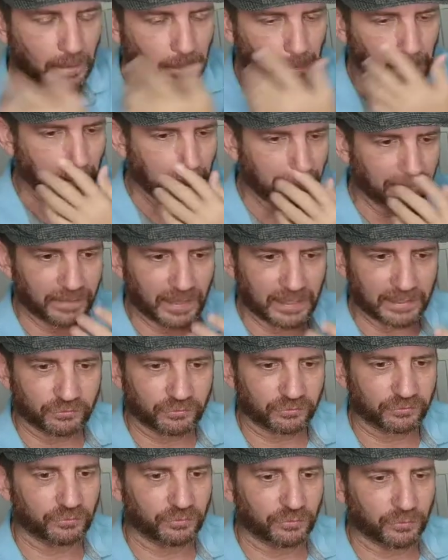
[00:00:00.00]

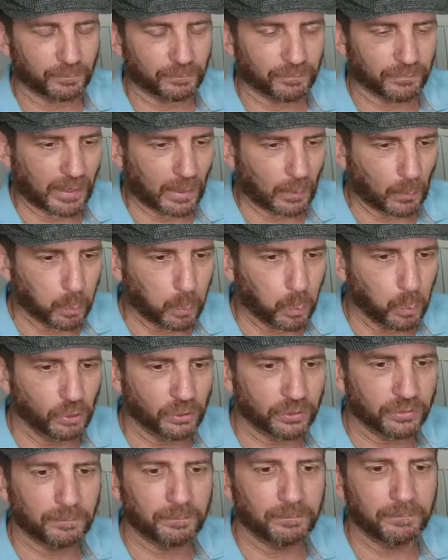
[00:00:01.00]
That
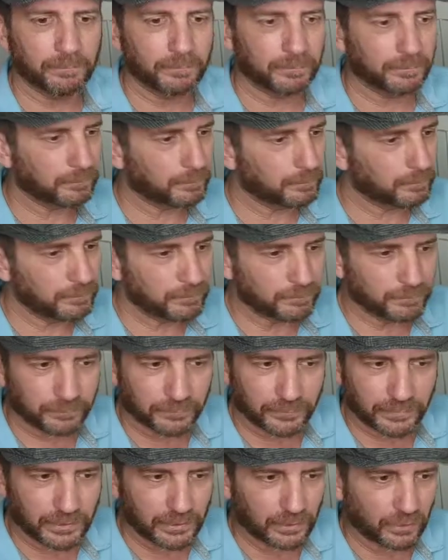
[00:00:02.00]
wood,
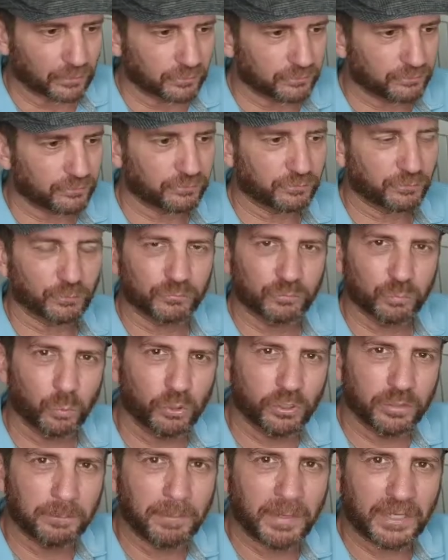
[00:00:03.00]
you know, just those
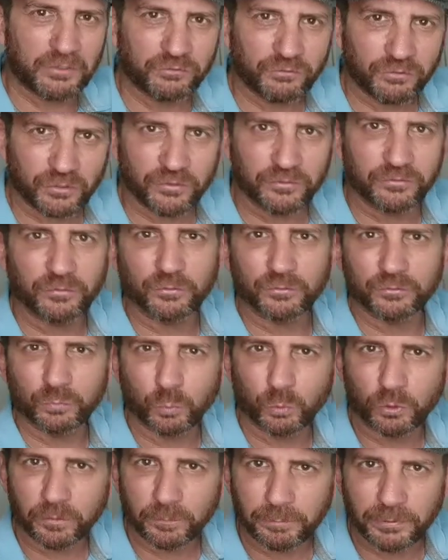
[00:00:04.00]
wood benches and
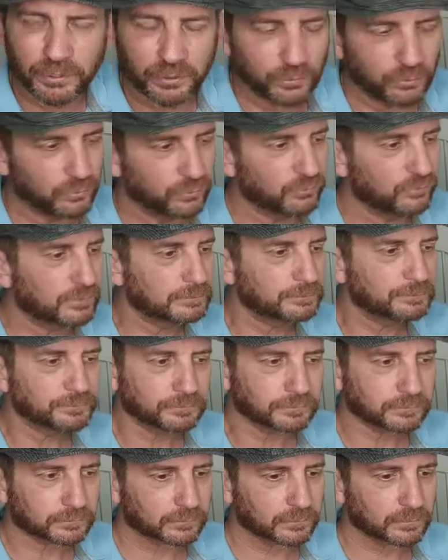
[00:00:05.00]
those wood pews.
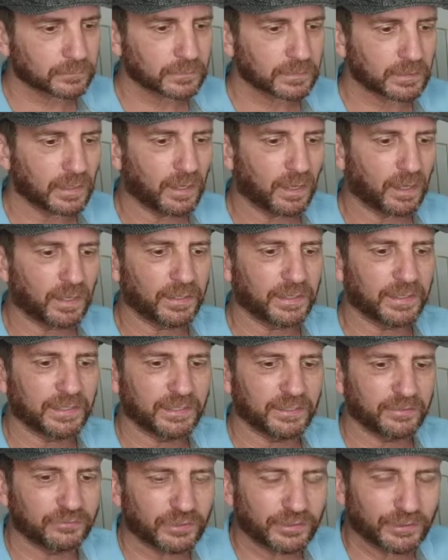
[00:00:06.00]

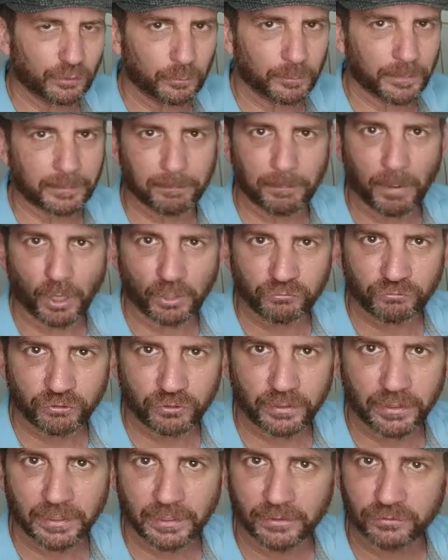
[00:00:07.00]
It is a little bit
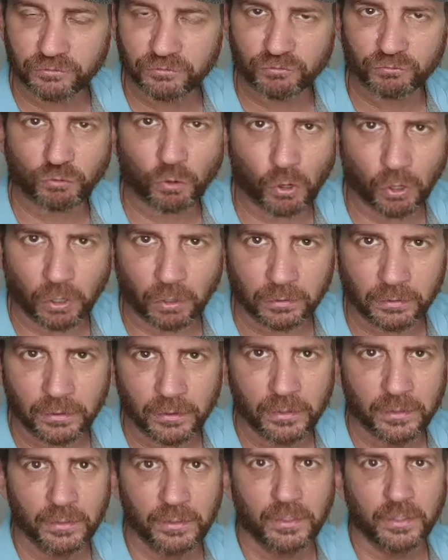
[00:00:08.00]
pungent. It is
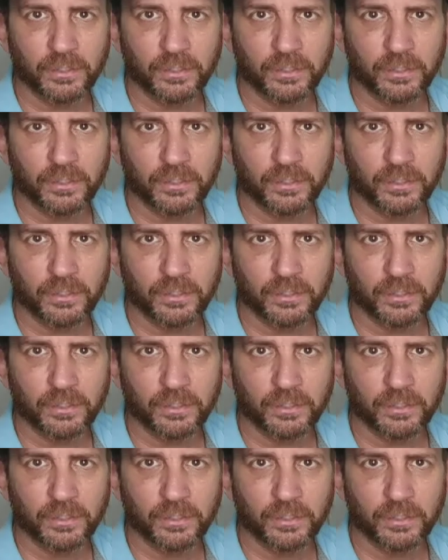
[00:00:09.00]
strong.